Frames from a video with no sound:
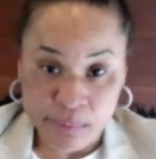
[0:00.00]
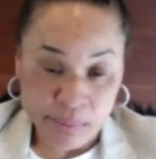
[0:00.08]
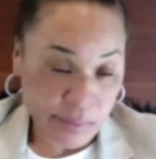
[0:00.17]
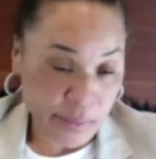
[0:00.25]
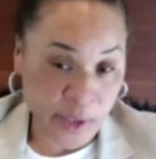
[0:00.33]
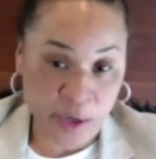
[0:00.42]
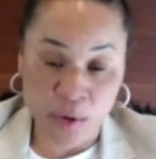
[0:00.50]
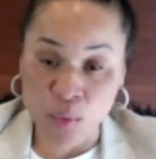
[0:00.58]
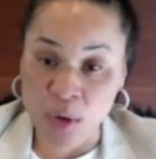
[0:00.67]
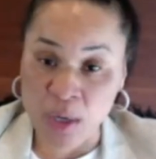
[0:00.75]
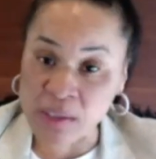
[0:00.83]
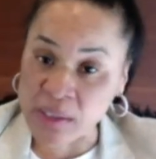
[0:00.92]
they're the
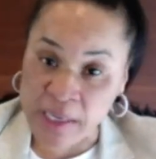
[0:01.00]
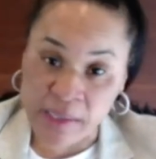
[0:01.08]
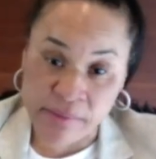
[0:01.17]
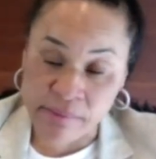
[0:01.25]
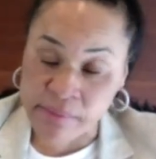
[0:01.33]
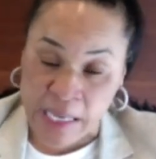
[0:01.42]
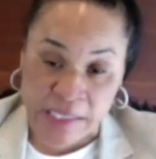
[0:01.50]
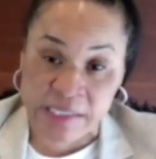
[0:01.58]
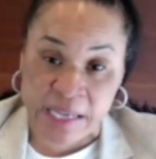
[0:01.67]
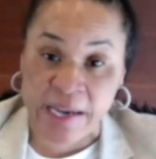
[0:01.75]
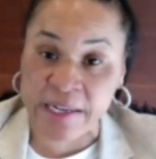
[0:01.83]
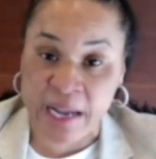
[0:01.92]
ones that that
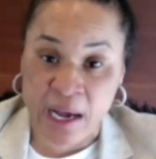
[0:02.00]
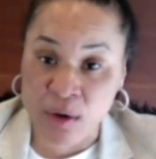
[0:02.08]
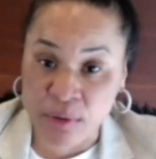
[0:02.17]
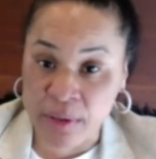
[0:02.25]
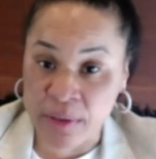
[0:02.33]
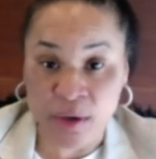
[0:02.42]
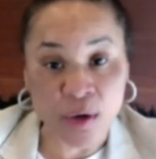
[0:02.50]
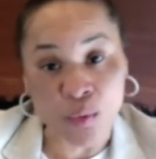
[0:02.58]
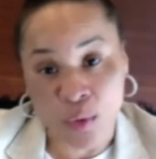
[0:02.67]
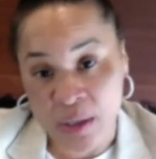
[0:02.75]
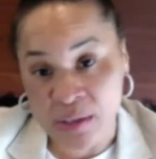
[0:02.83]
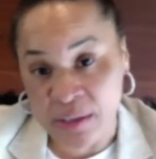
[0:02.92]
stand out and they're the
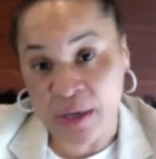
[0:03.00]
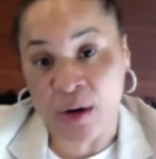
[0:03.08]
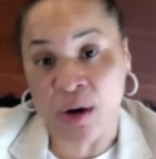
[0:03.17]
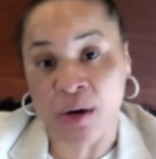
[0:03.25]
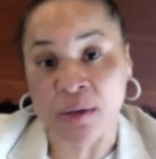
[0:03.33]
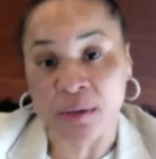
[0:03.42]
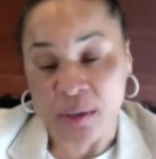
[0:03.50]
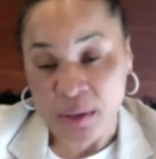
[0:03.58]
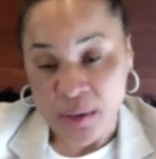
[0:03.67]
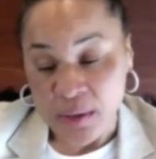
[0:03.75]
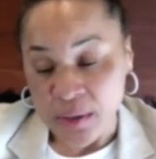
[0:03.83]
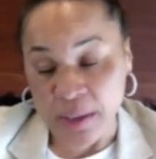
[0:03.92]
ones that are
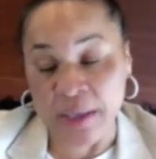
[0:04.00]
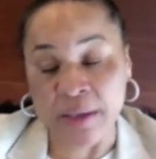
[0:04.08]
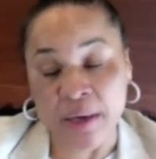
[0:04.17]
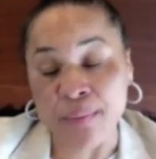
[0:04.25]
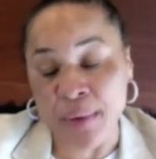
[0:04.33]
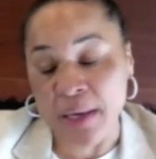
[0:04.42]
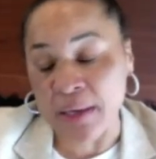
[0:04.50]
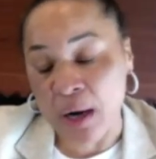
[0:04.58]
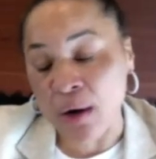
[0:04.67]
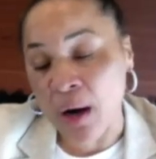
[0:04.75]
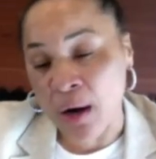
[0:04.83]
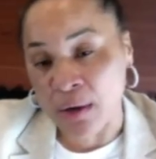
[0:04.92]
end up being
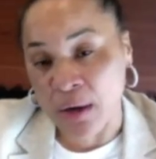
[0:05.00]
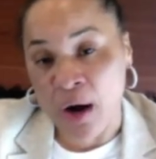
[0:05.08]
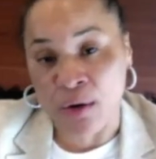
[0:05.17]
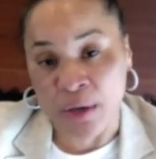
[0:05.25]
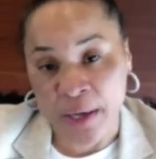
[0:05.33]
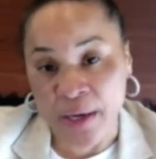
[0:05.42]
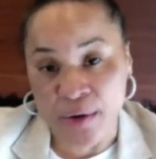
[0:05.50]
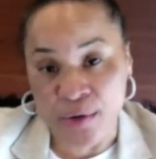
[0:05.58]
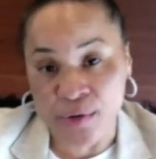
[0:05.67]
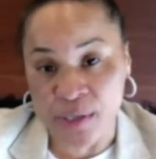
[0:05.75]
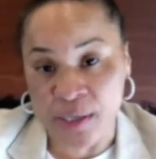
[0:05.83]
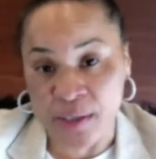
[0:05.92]
our, our, our
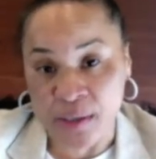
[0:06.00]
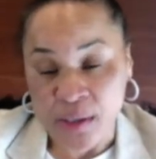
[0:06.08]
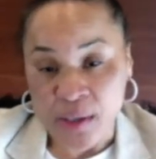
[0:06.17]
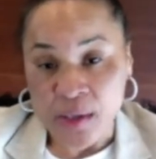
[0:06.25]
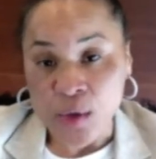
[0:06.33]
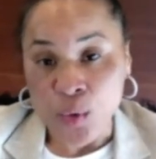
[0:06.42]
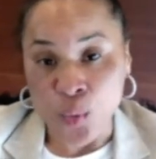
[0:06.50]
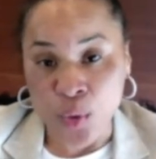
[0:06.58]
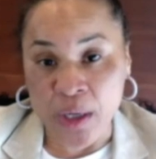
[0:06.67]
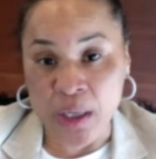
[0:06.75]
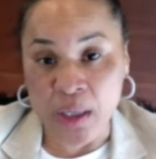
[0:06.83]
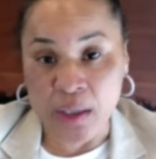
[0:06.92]
leaders and
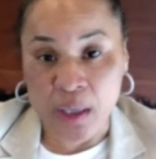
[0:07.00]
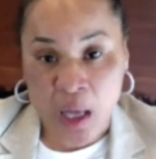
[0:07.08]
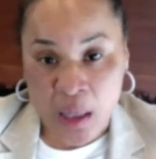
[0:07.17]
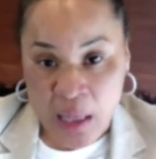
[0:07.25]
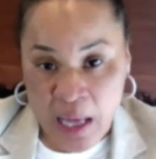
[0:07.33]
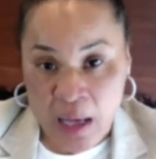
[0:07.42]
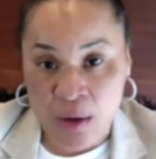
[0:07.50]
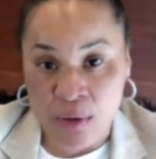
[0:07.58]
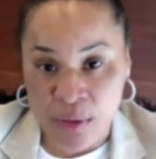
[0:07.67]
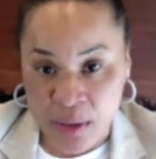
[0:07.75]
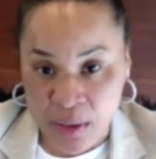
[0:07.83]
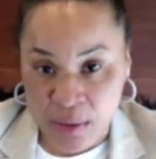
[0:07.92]
we allow
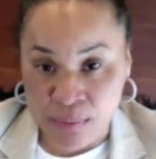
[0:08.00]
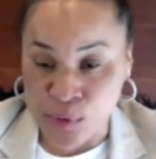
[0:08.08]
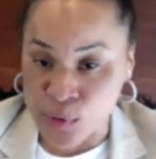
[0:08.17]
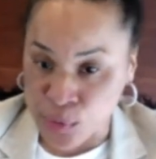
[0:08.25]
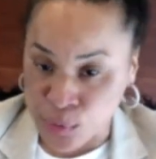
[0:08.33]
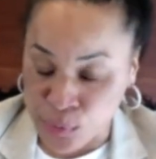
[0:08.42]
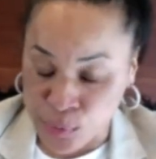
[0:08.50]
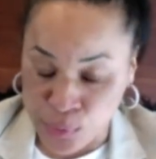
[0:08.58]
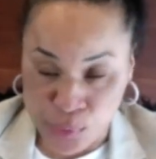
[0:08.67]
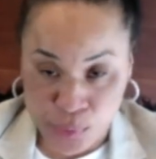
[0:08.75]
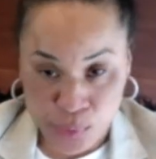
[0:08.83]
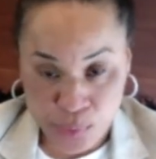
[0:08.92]
them to
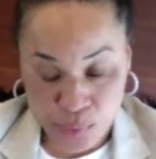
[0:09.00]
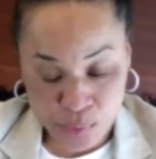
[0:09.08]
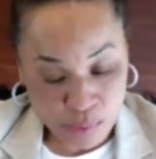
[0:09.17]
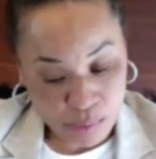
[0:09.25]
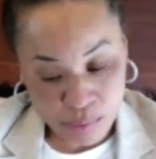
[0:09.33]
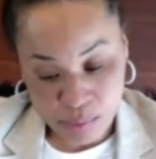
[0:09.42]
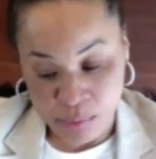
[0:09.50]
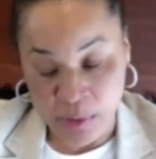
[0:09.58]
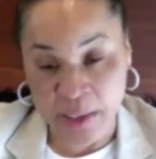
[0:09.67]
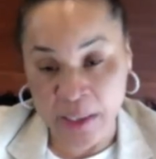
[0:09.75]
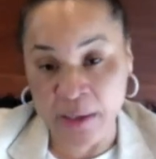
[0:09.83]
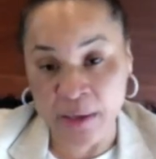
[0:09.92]

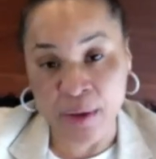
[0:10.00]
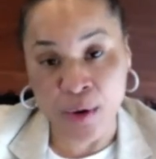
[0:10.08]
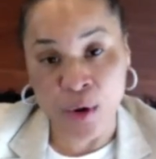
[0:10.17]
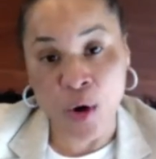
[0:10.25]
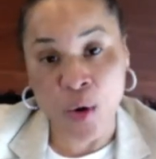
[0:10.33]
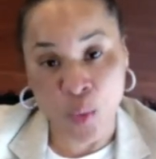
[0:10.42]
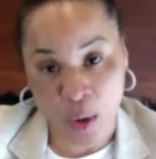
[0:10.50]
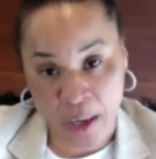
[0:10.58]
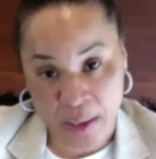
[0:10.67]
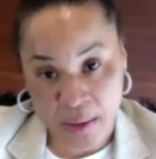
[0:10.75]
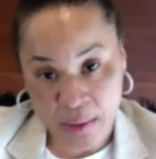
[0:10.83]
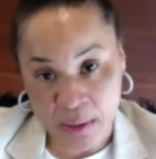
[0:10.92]
lead in their own
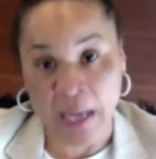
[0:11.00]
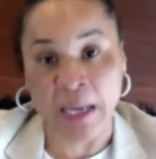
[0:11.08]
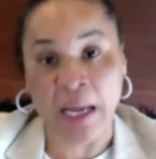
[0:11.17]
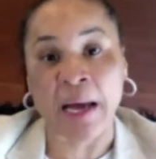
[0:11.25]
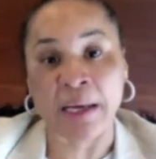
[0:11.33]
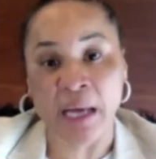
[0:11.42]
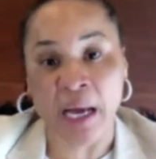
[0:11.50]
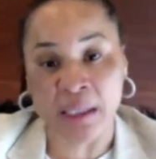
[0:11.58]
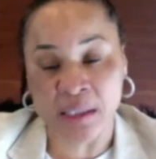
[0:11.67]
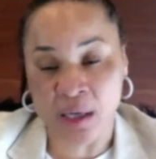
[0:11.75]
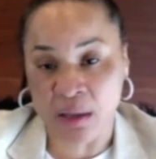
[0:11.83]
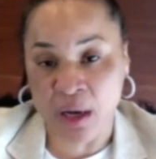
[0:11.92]
way like i i
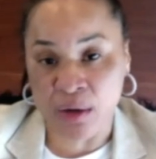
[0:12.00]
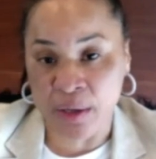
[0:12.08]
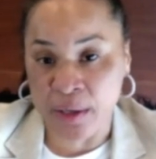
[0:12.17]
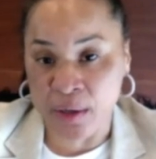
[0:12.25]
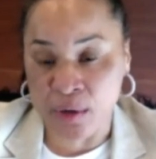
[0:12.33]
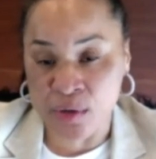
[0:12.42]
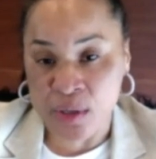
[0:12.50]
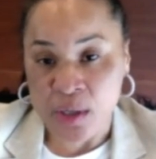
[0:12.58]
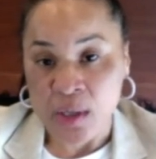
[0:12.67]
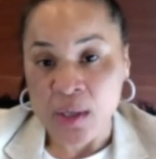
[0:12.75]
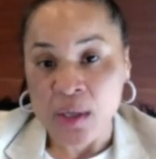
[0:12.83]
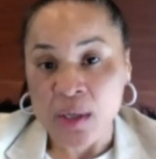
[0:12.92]
tell our leaders
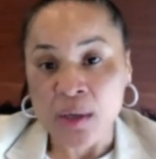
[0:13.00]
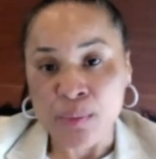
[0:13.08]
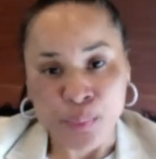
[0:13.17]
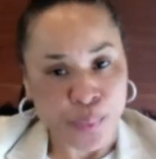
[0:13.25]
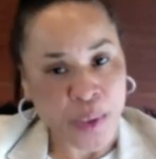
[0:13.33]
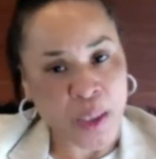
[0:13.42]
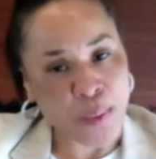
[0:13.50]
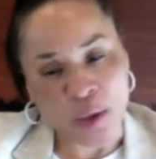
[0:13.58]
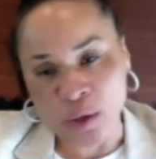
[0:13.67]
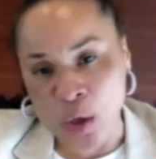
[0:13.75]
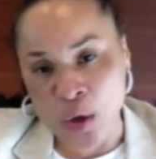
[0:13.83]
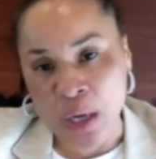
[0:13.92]
pretty
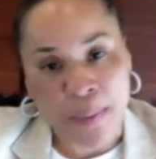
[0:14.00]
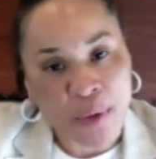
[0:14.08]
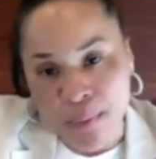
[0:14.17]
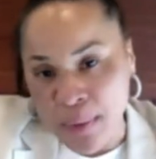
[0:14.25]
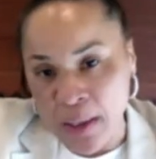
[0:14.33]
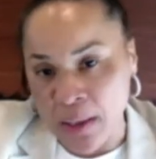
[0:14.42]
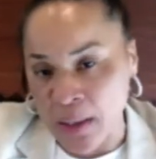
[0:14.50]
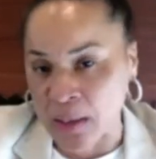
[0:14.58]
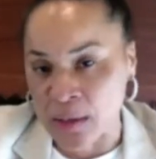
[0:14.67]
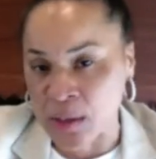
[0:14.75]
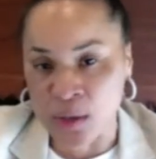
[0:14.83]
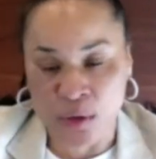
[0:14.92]
much don't come to me
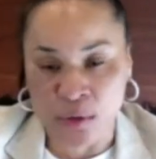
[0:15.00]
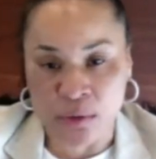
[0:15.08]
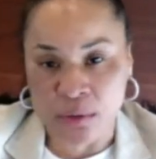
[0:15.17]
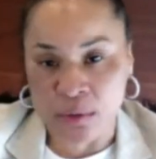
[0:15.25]
until